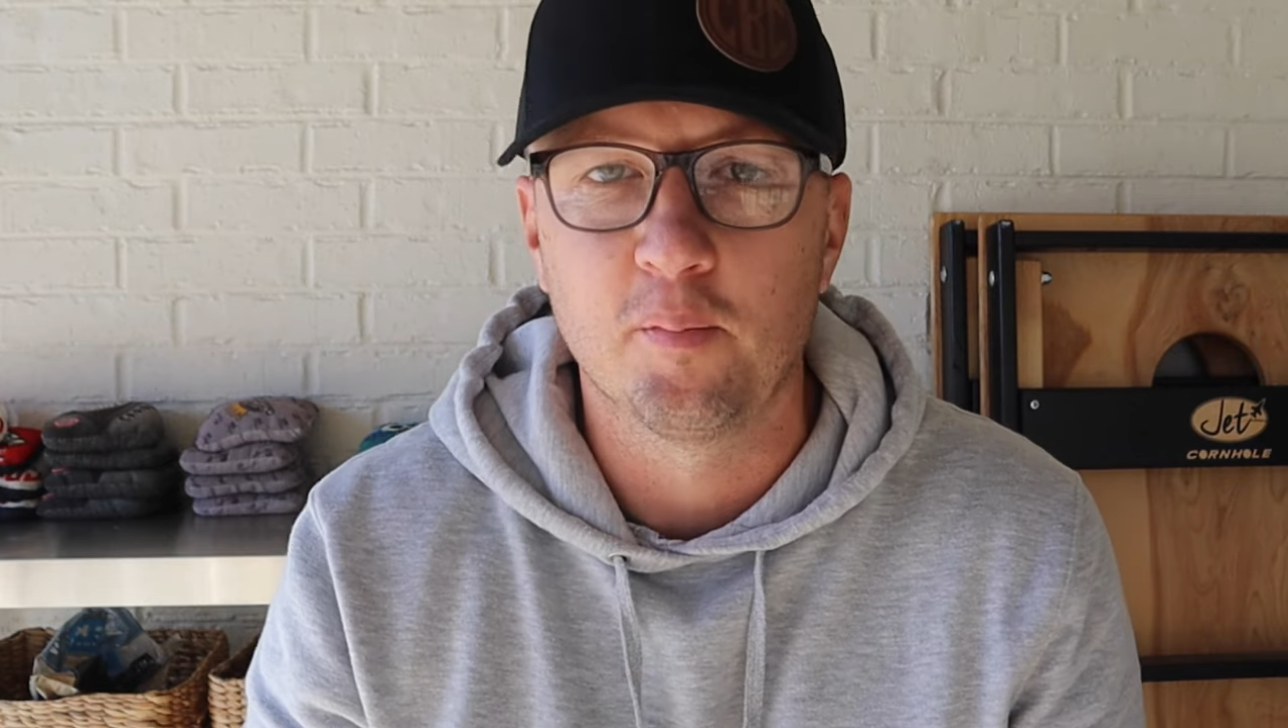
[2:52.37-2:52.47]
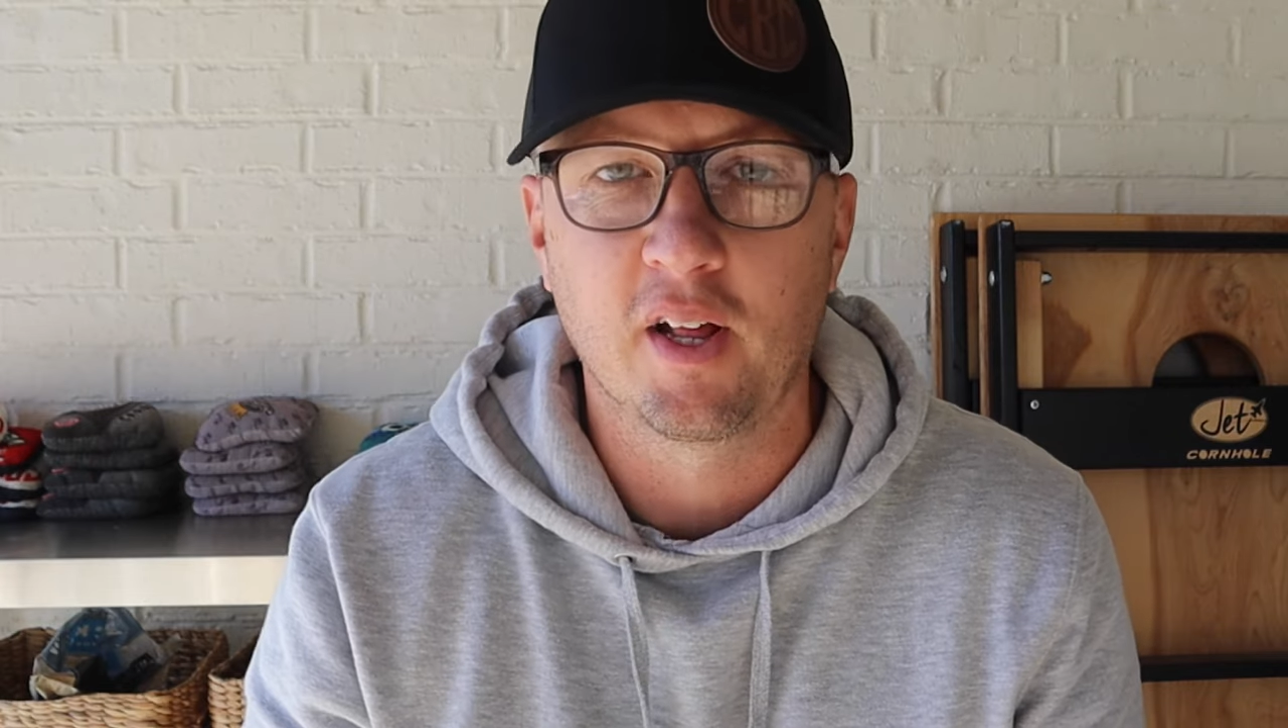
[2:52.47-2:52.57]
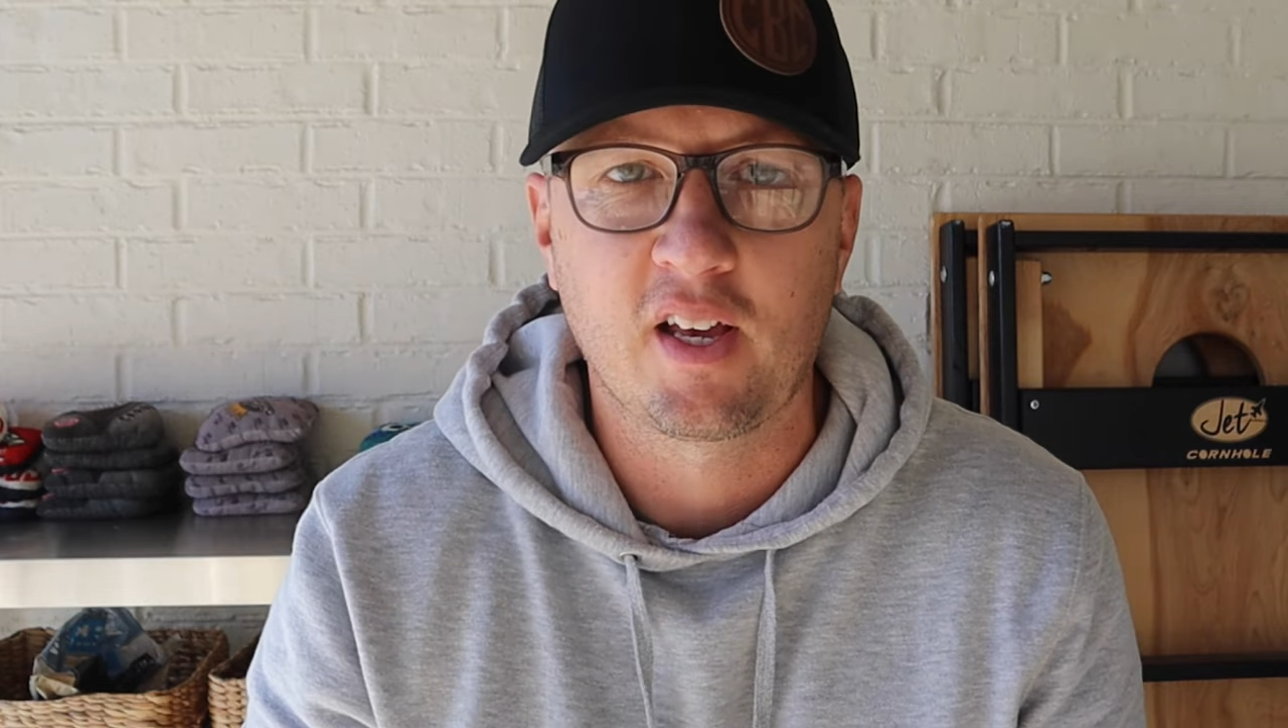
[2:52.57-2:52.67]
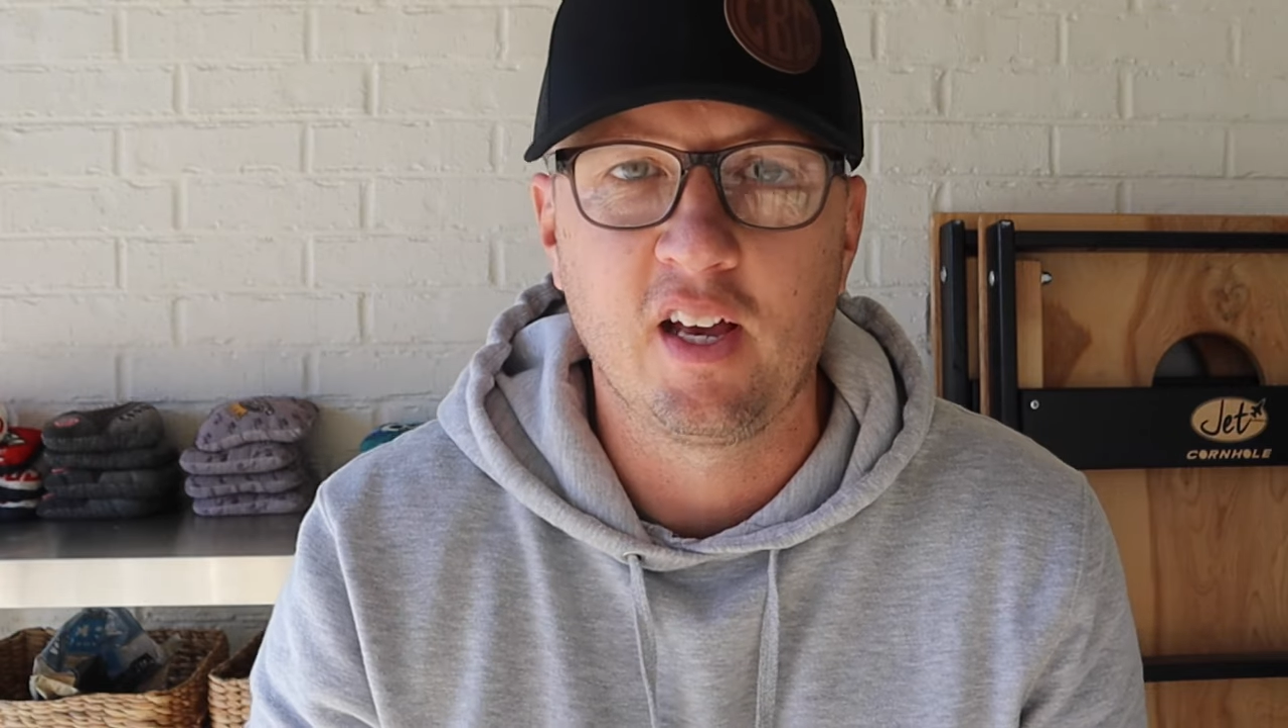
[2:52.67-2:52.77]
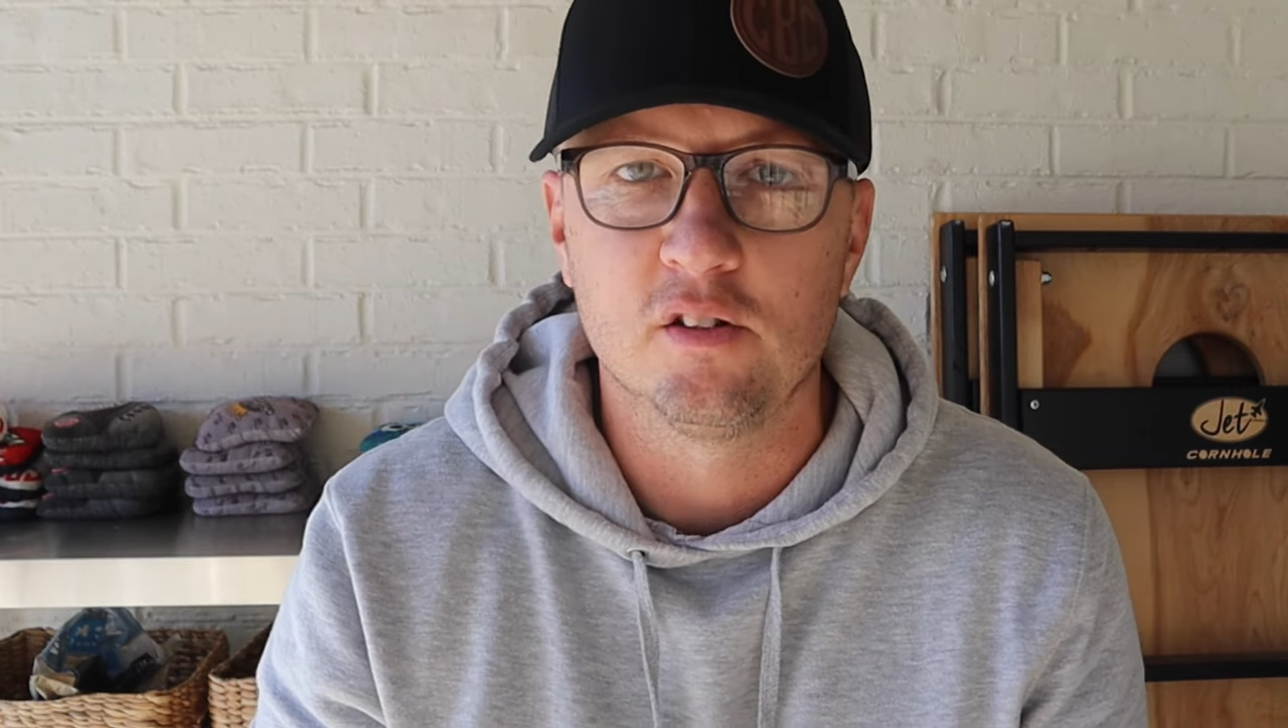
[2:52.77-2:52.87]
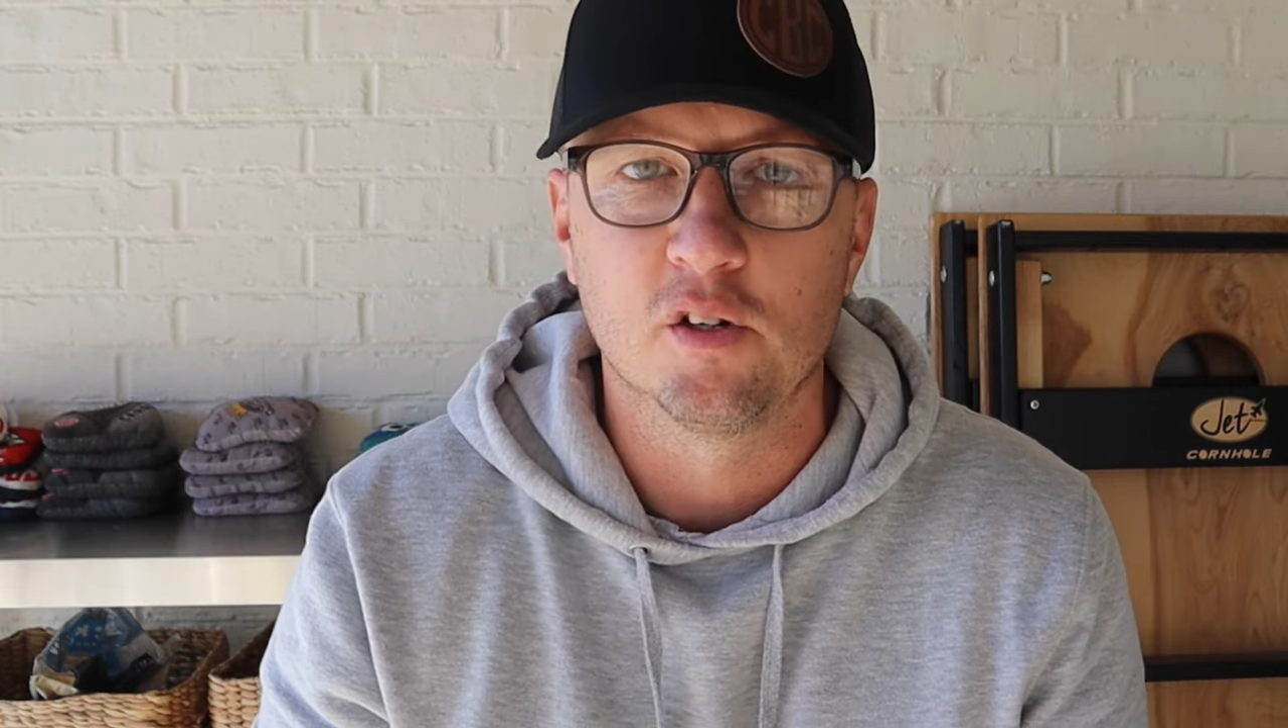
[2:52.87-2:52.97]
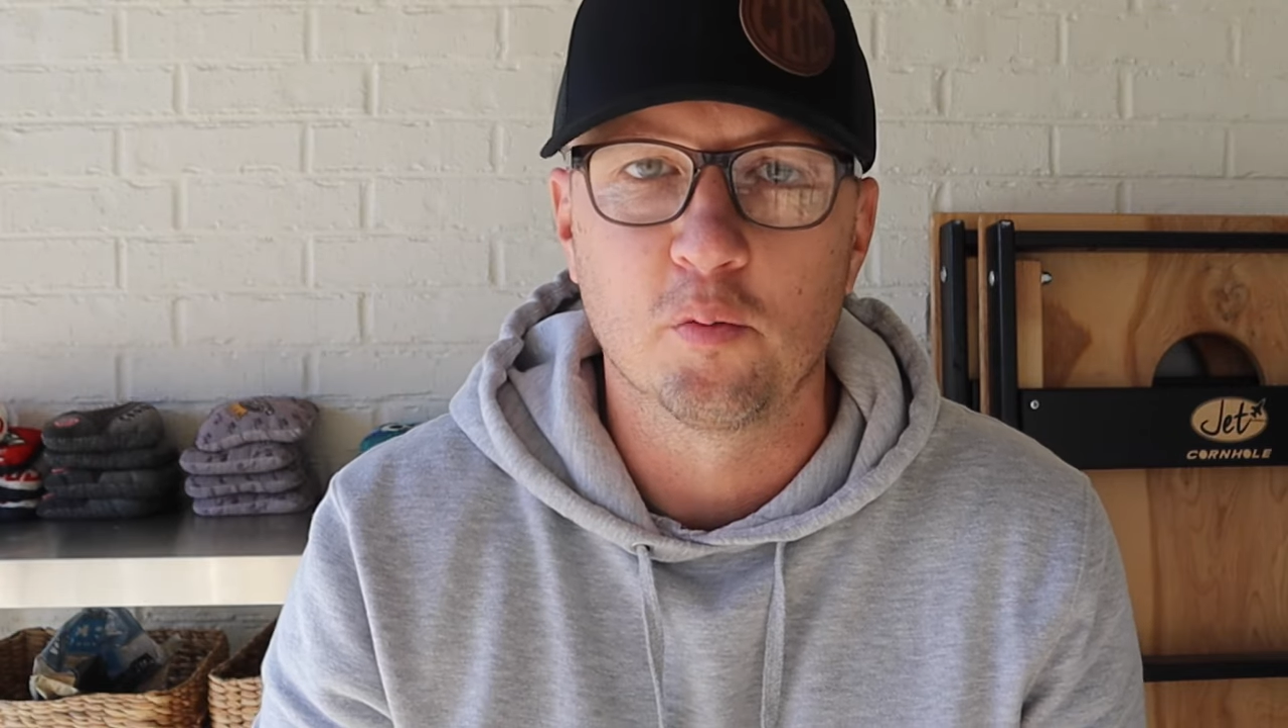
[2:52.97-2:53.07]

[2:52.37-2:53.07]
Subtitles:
but I can't do it